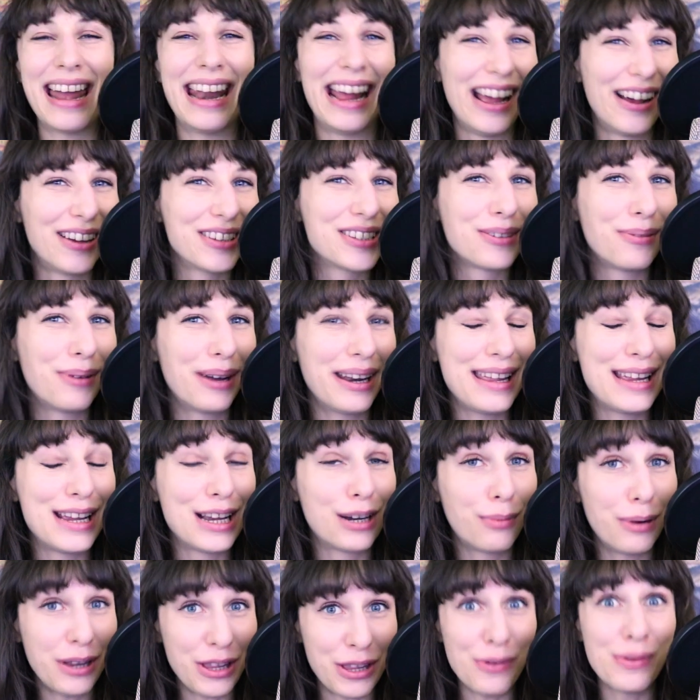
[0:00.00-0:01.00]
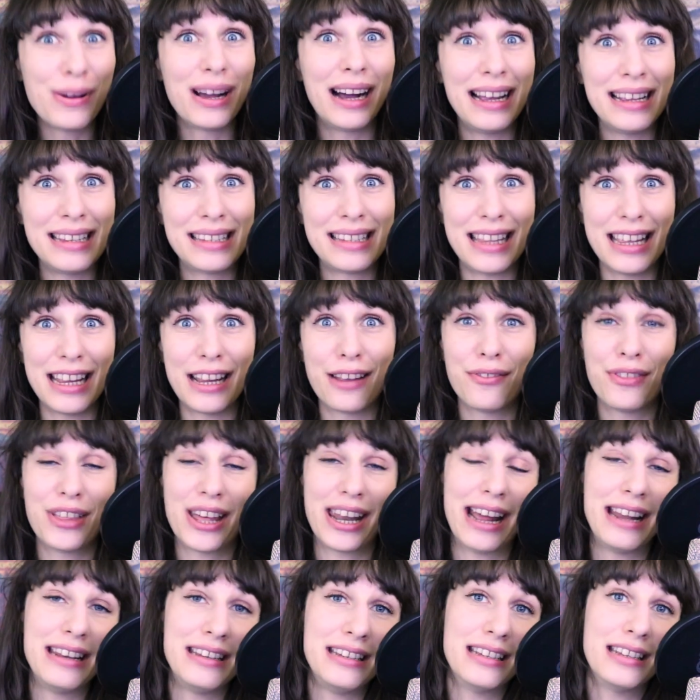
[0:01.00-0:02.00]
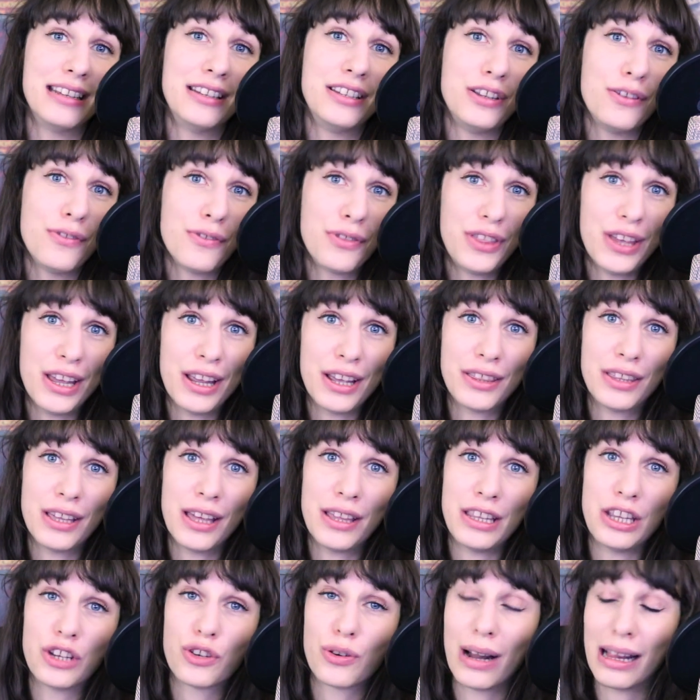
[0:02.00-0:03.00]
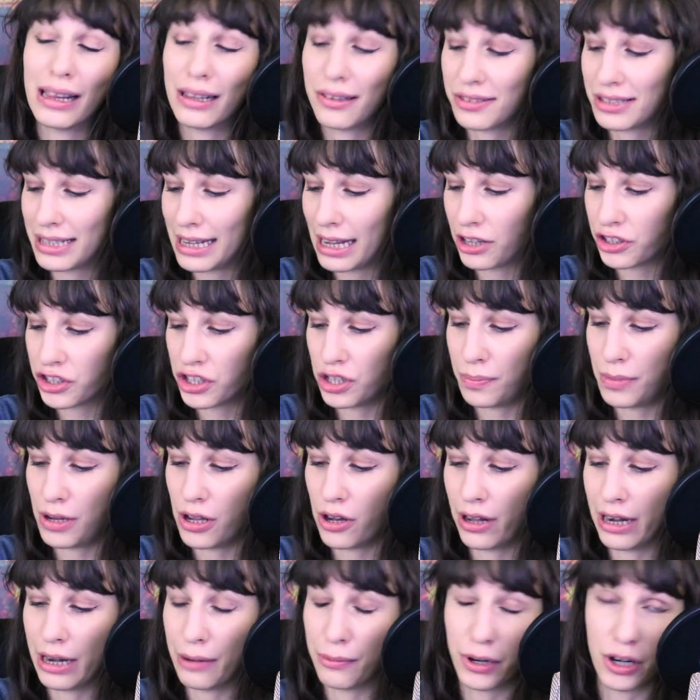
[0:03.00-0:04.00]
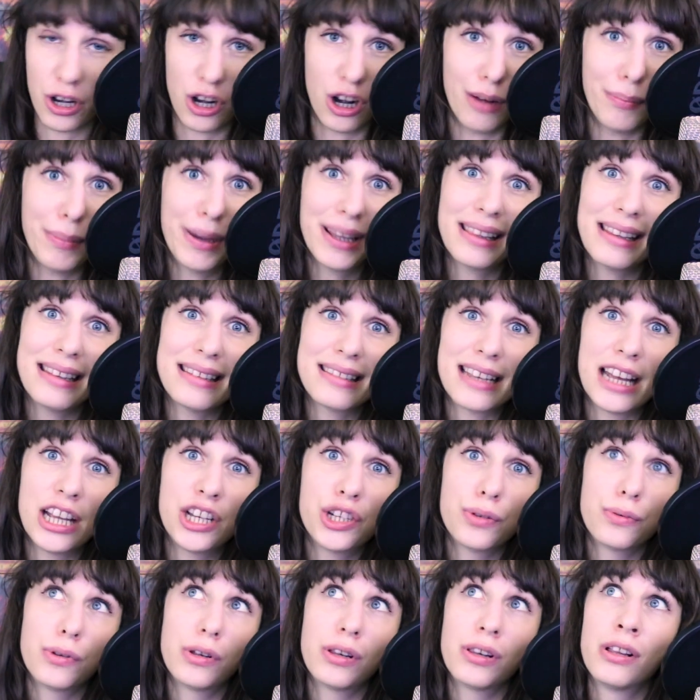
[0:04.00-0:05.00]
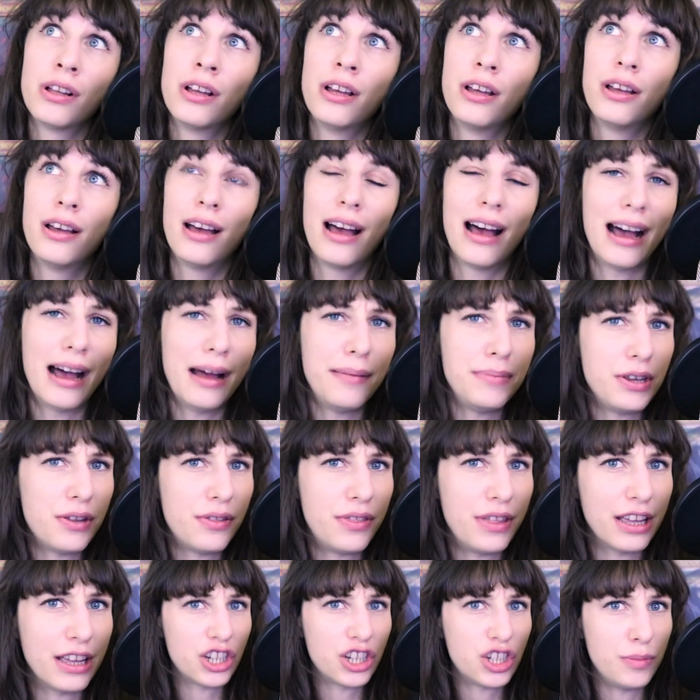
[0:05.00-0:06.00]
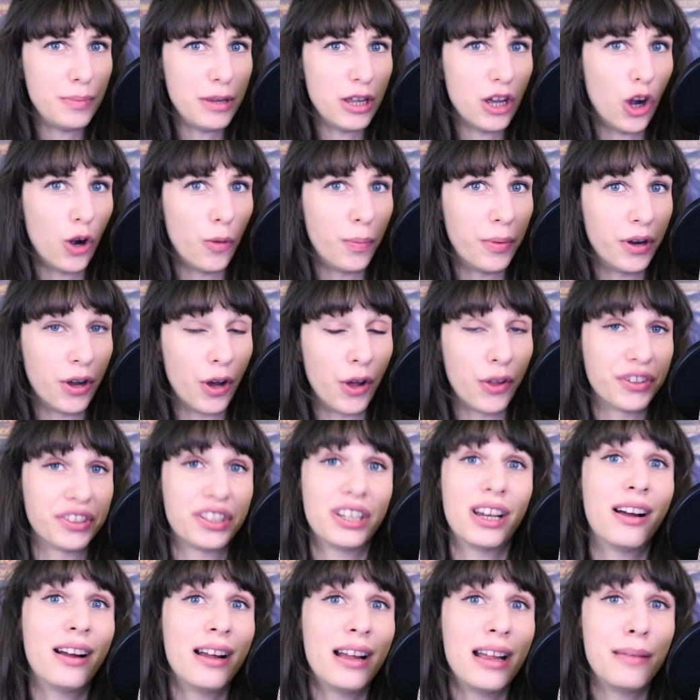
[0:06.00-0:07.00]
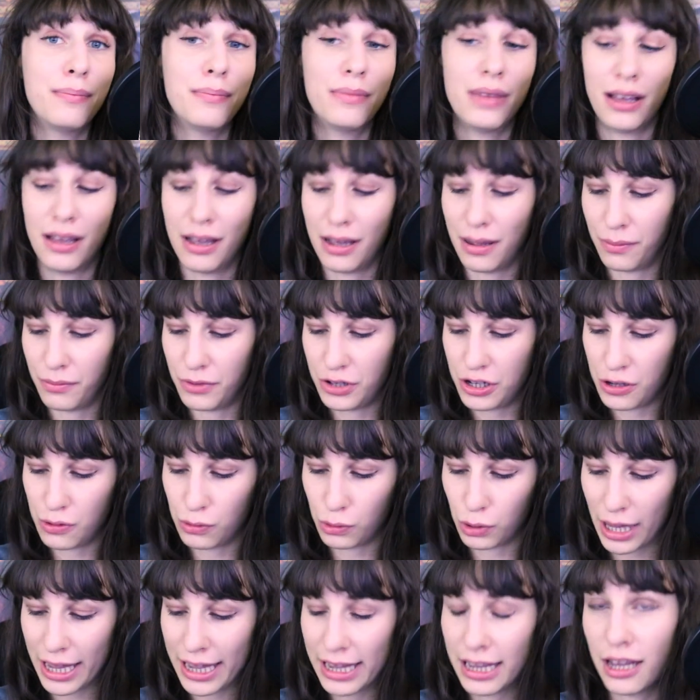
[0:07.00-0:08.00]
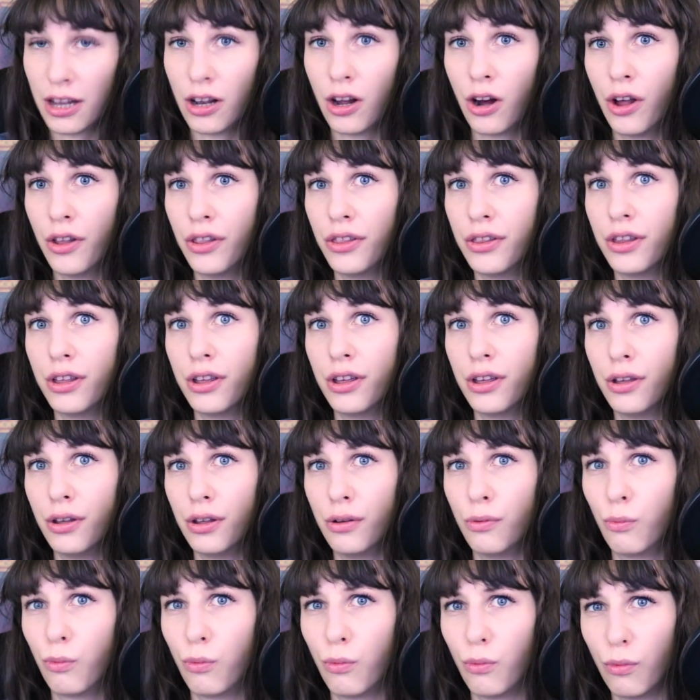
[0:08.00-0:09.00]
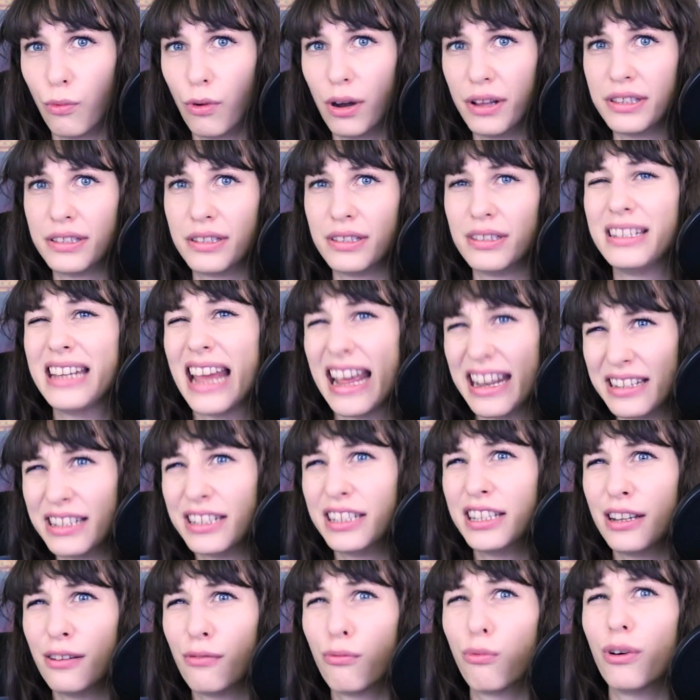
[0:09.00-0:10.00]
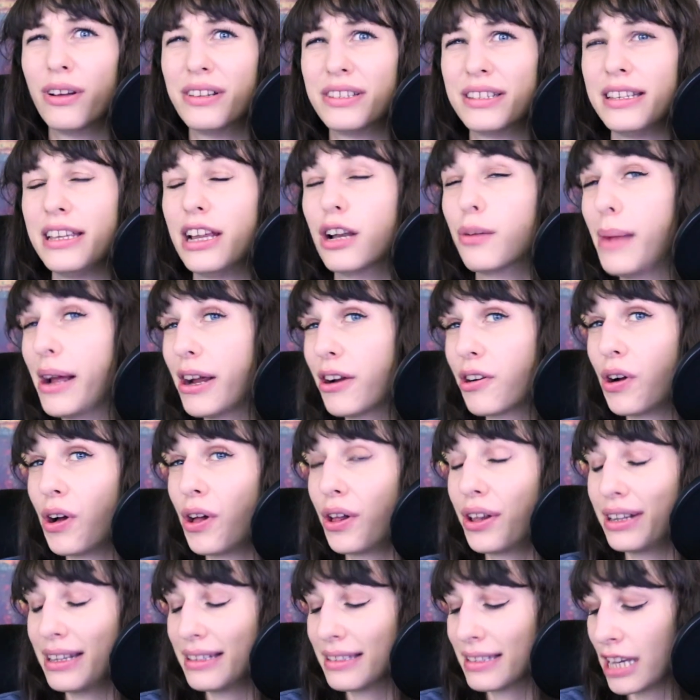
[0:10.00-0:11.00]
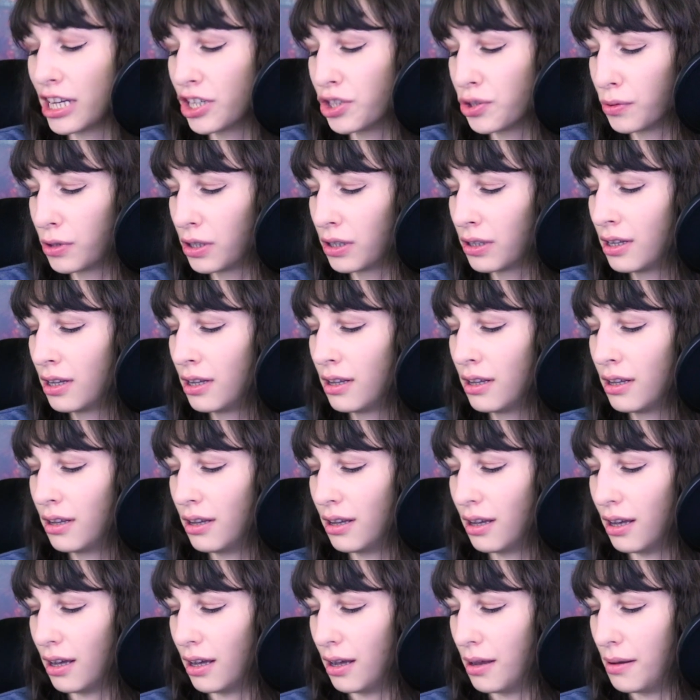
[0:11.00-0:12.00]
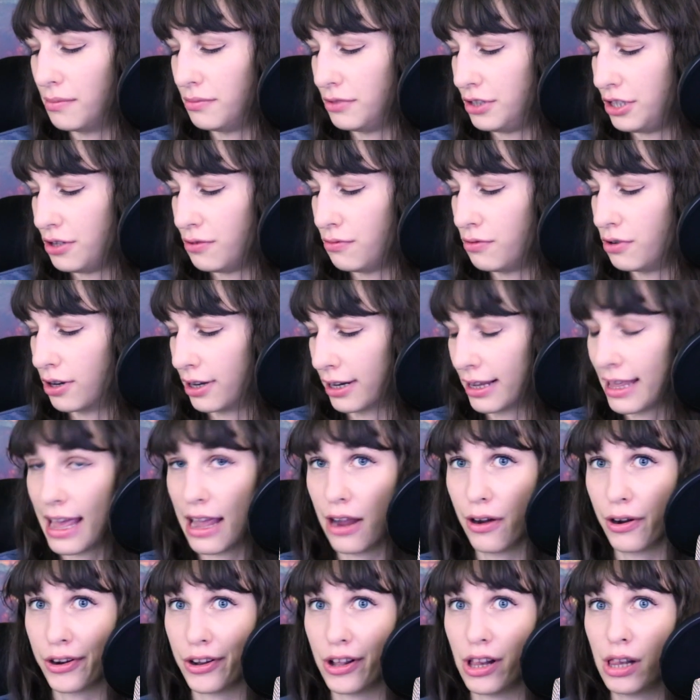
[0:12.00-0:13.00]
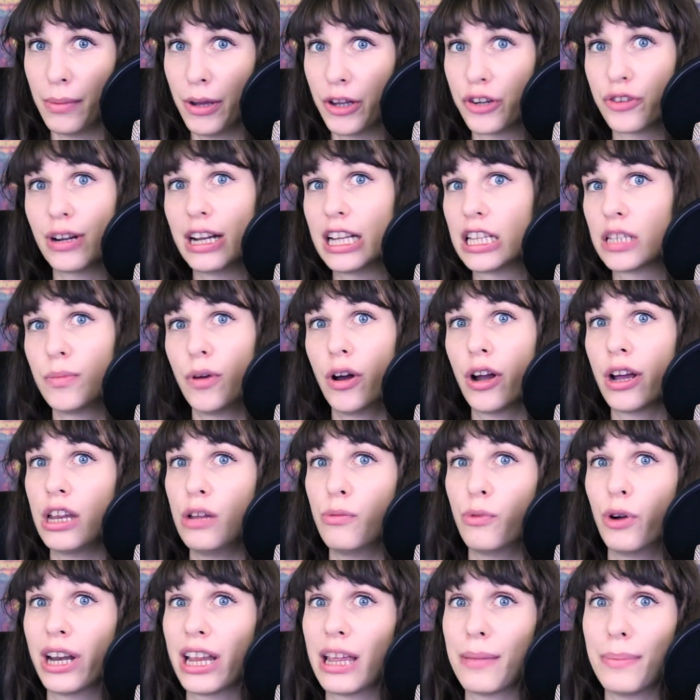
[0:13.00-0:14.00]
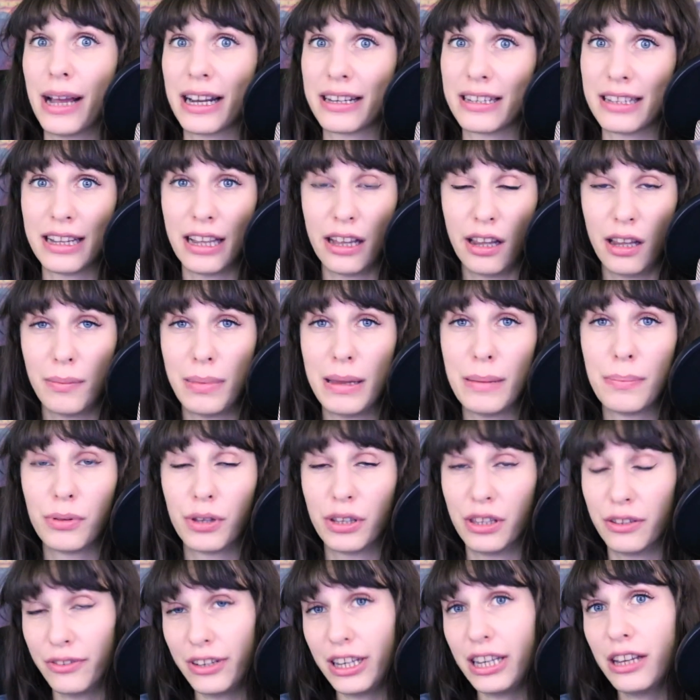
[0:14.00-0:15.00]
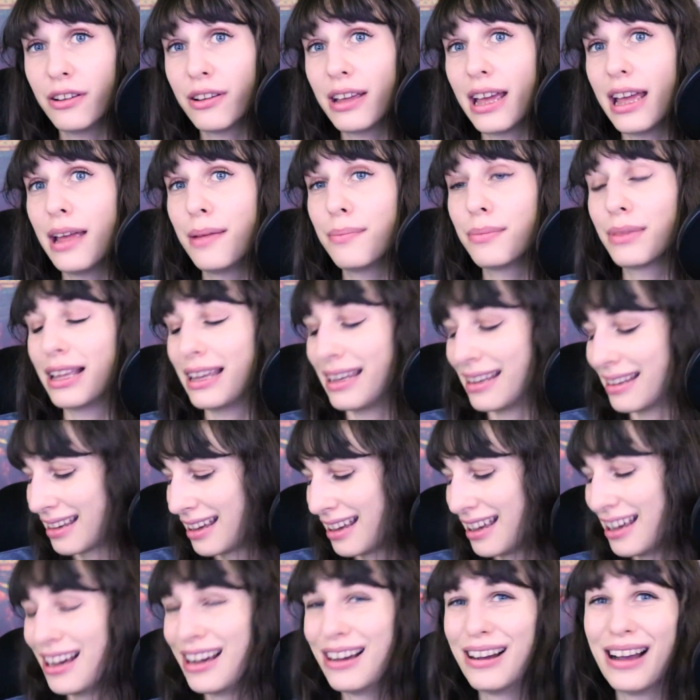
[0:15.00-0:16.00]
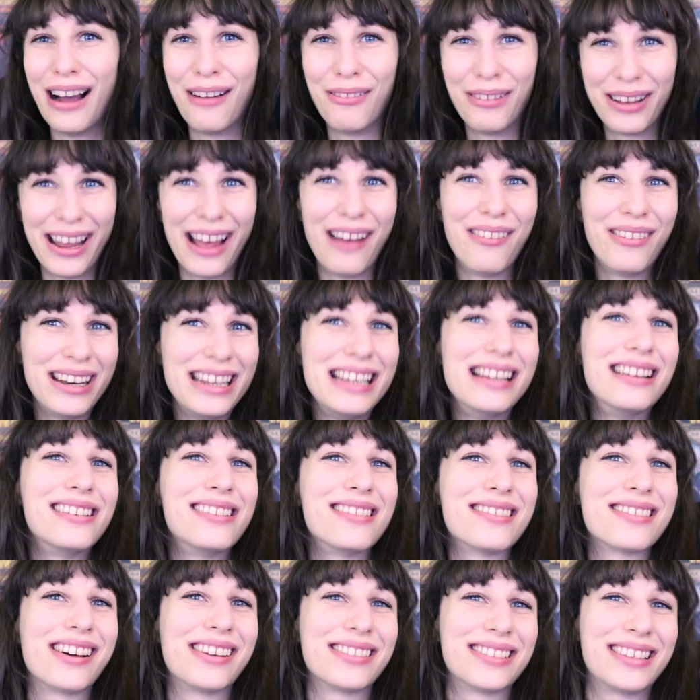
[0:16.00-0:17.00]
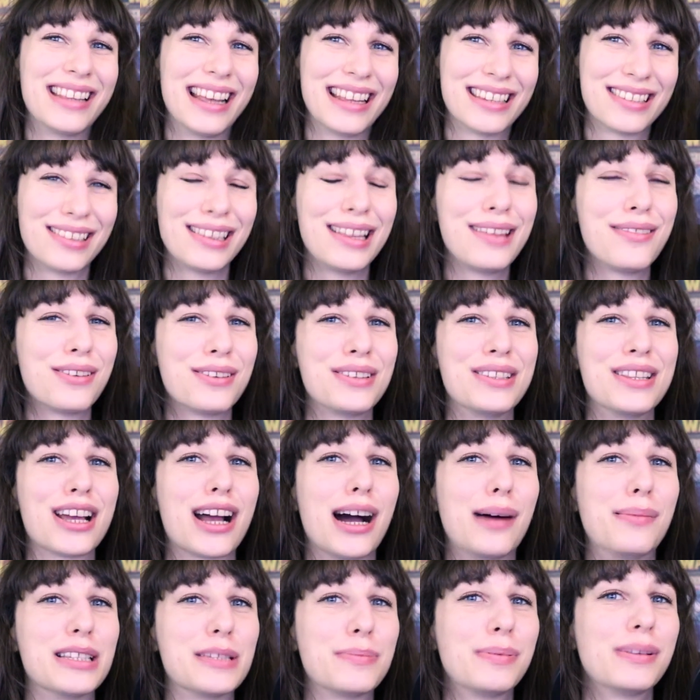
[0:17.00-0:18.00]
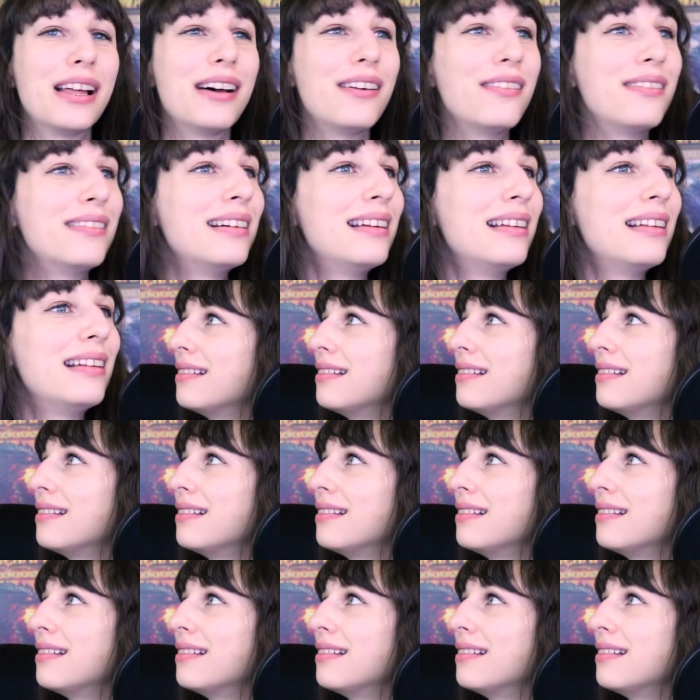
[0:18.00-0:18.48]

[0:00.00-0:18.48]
And I also want to hear what you guys think of that idea. Do you think that the Trial of Style should be on a recurring monthly schedule? Um, do you it should be open all the time? Um, do you like it on the once tentative once a year micro holiday schedule? Um, do you not care at all about transmog and you want to get back to killing people in the video game? Like, I want I want to hear your thoughts on that. So leave those in the comments below.